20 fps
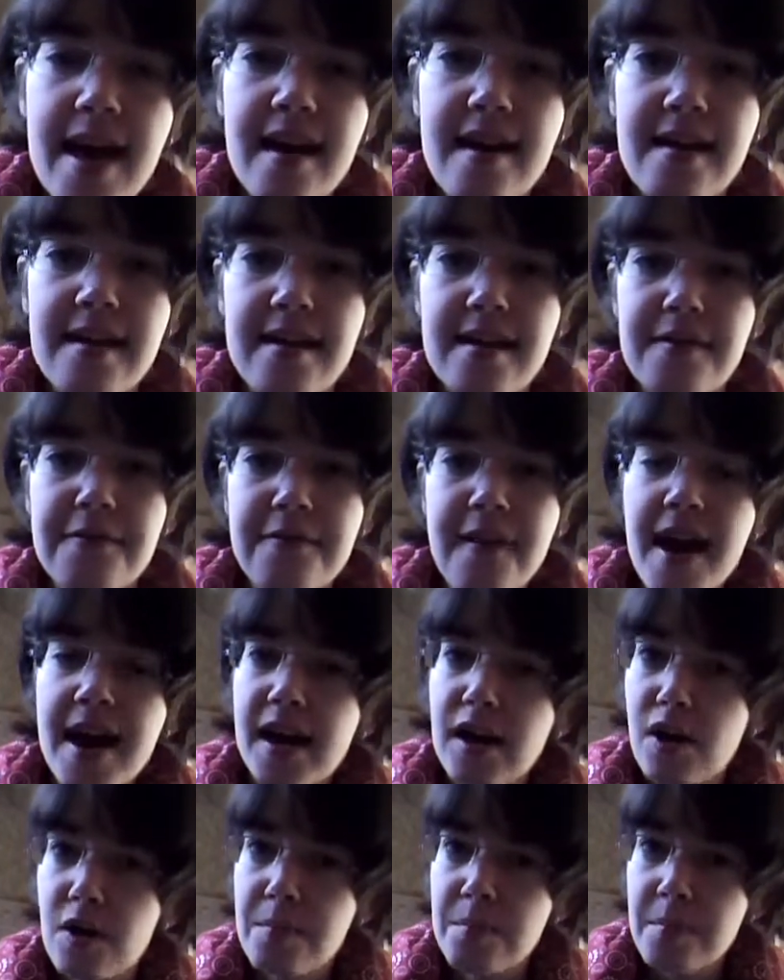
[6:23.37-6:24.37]
And if
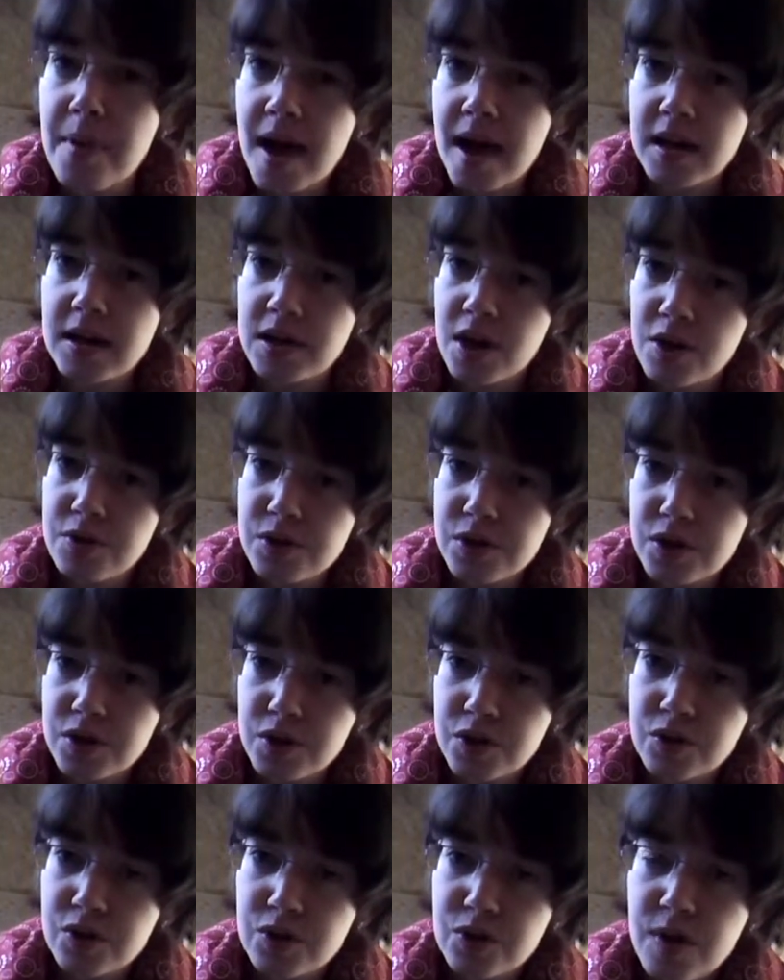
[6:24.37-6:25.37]
I combine those
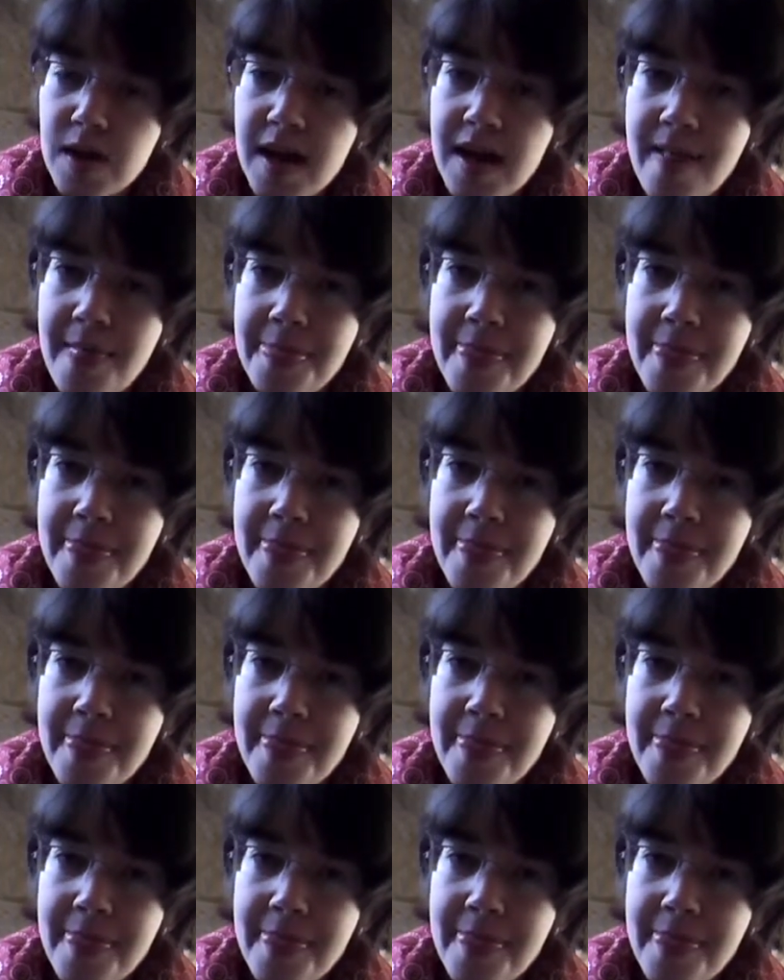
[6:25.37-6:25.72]
two,